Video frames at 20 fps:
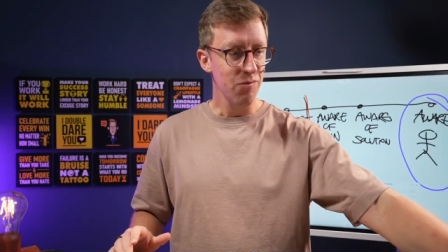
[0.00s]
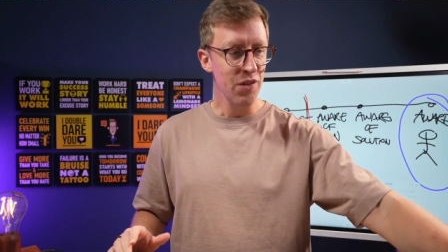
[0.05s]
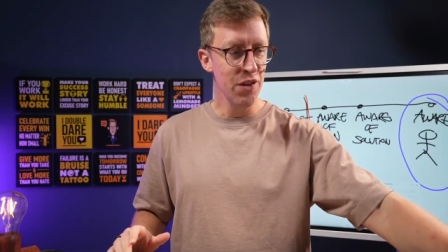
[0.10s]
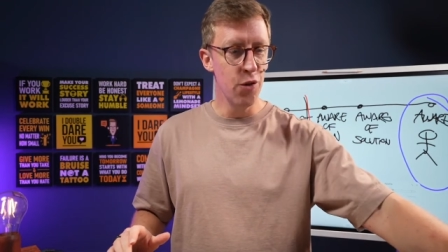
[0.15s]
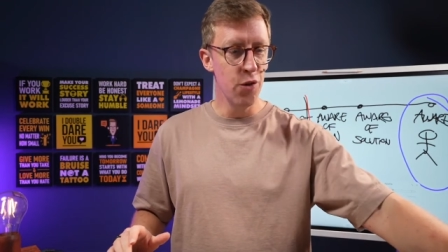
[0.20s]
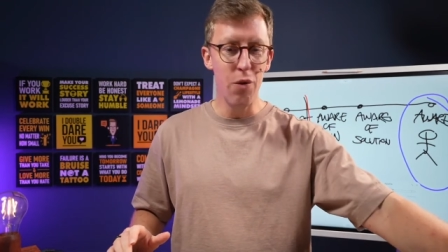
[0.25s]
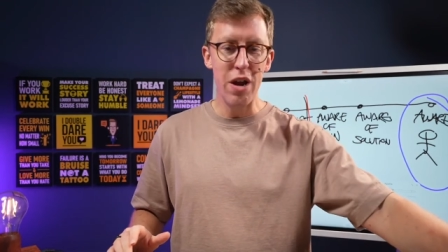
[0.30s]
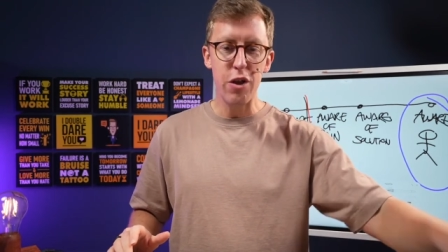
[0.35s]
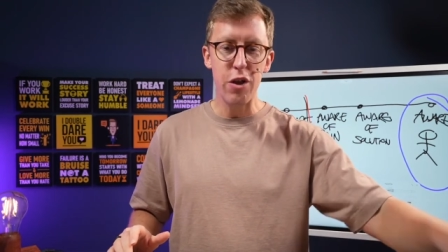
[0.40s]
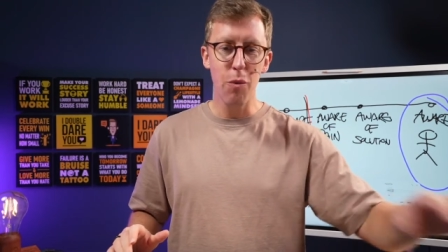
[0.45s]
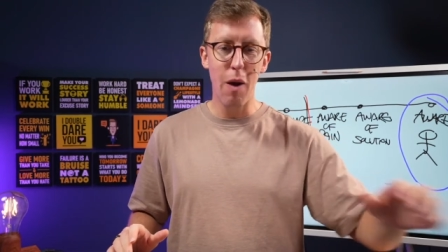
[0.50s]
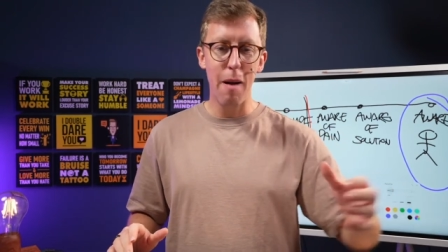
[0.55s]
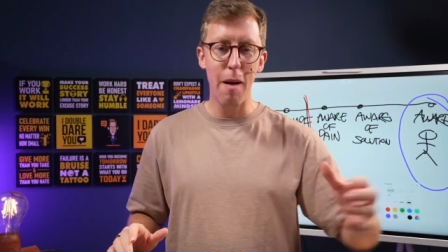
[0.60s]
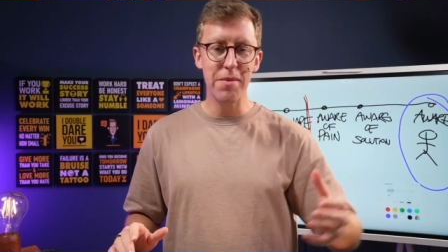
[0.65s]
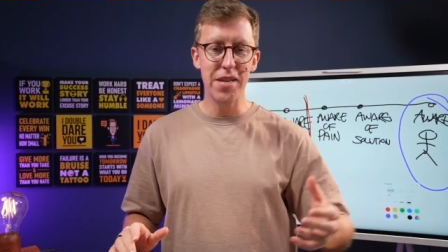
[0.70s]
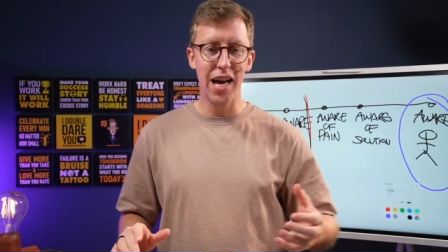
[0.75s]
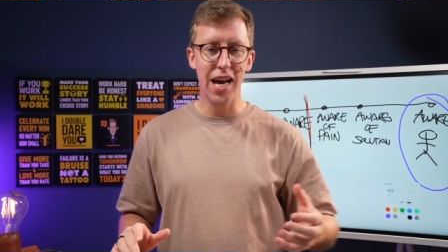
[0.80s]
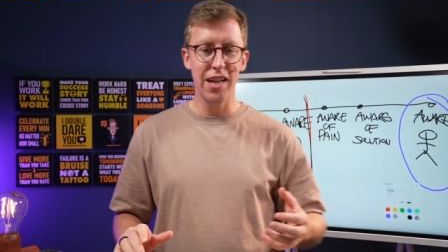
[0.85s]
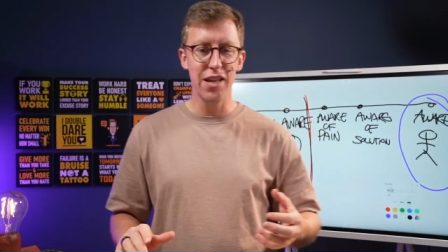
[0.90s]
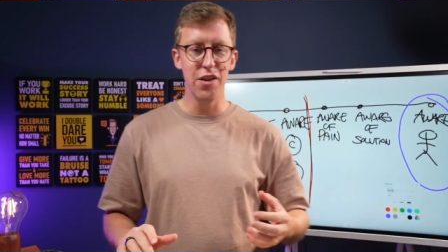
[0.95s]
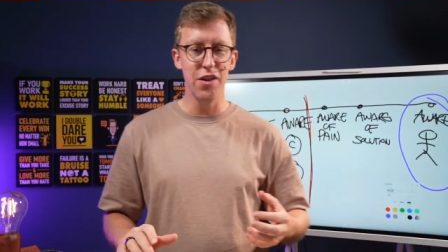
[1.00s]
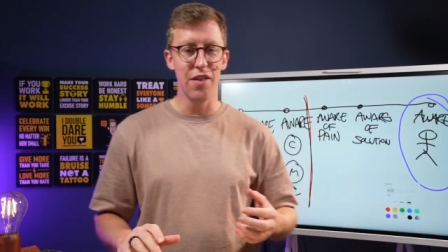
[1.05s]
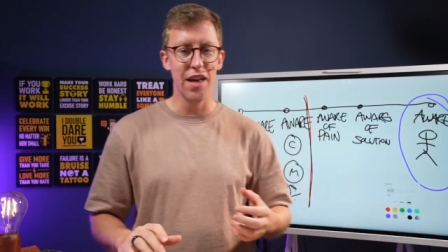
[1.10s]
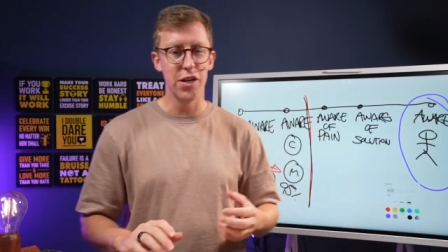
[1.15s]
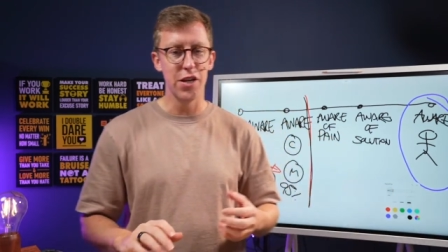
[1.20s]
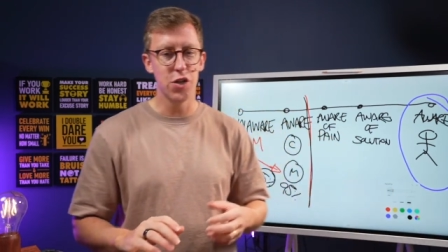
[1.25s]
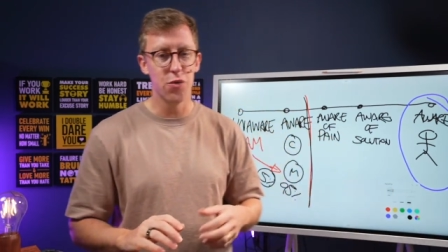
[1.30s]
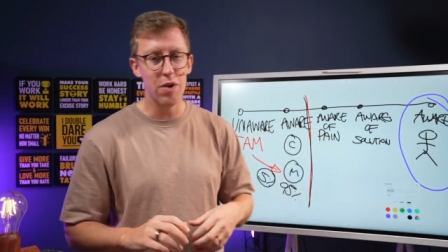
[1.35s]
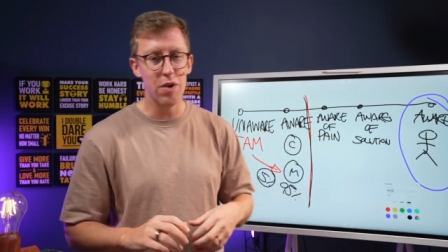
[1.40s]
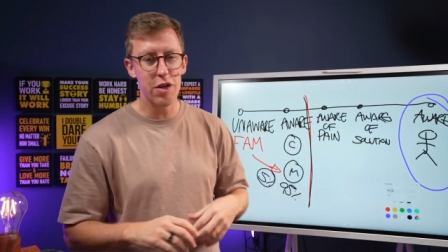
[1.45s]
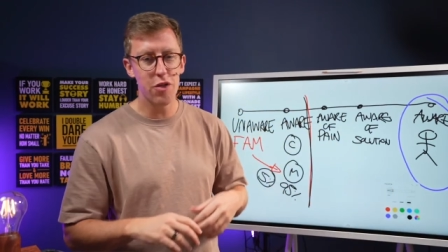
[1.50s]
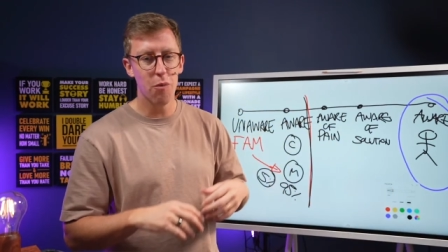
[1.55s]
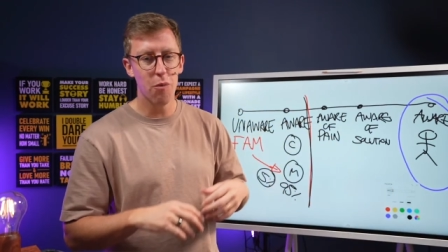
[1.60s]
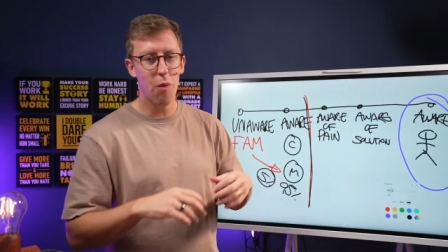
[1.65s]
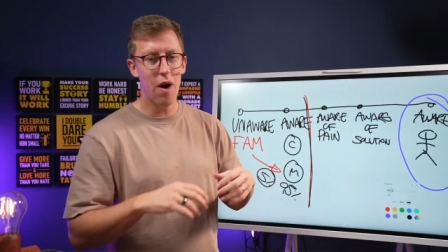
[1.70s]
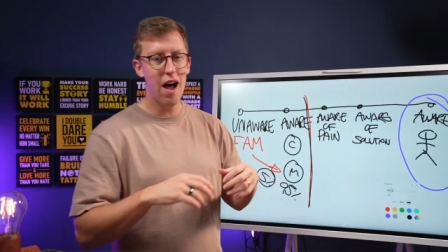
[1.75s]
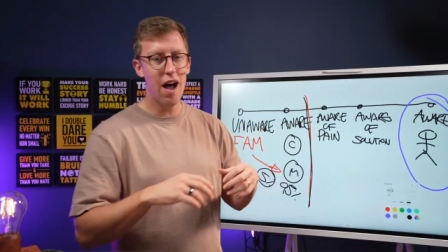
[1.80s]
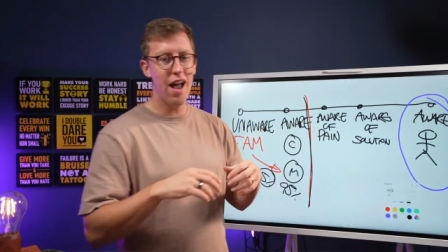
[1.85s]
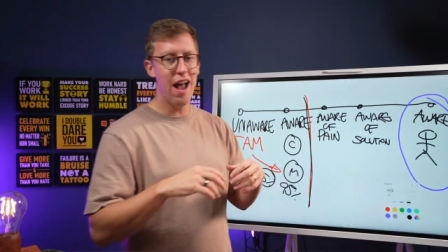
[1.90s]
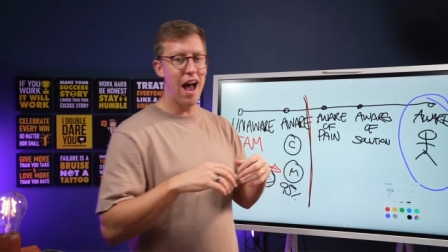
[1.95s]
the reason why I'm telling you this, the reason
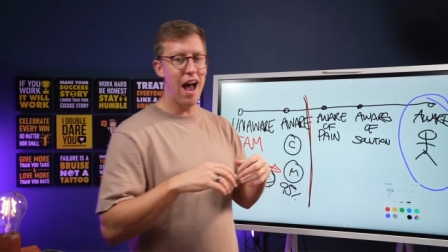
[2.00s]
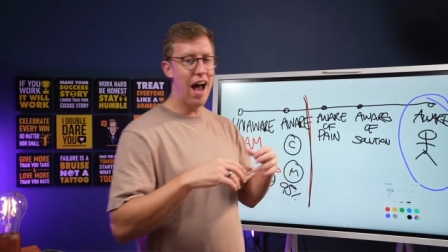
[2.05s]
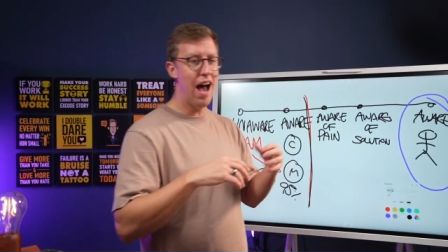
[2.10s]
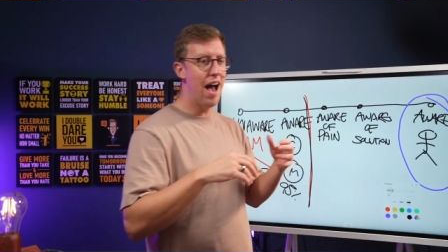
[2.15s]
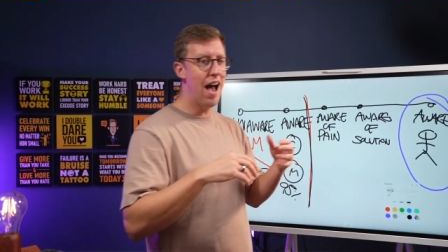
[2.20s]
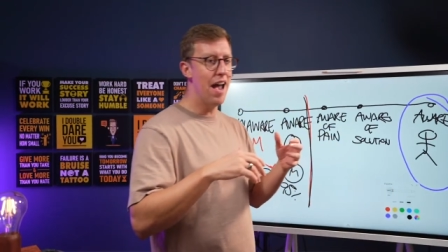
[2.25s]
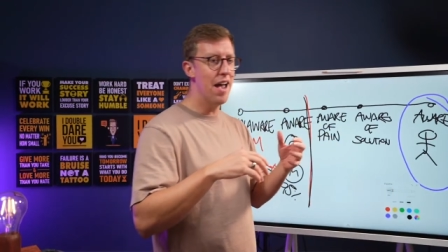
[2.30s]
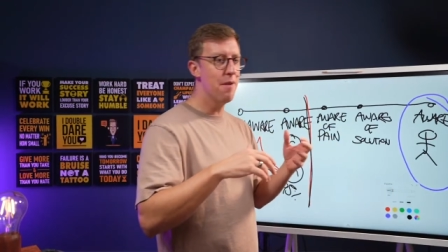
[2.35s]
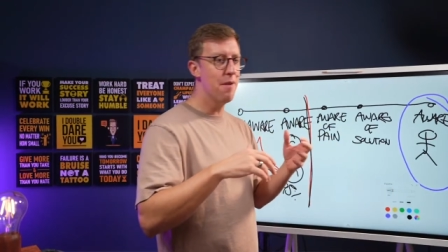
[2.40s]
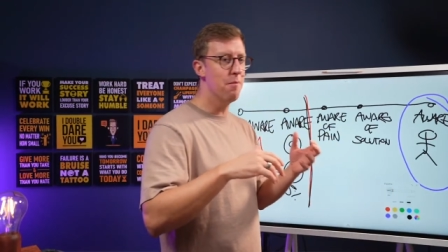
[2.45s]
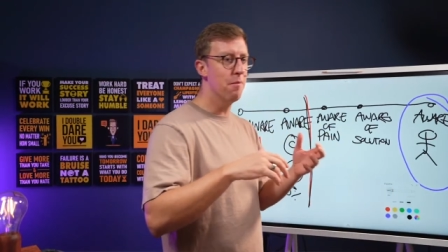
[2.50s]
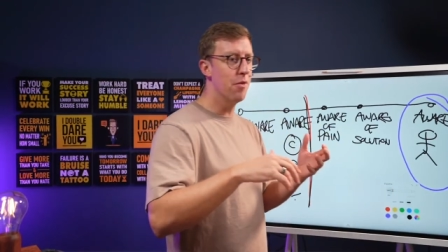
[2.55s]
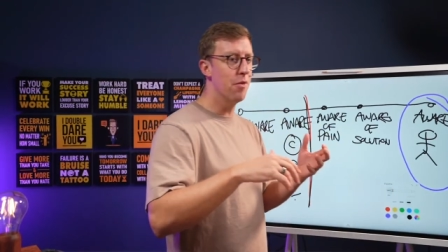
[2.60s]
why I'm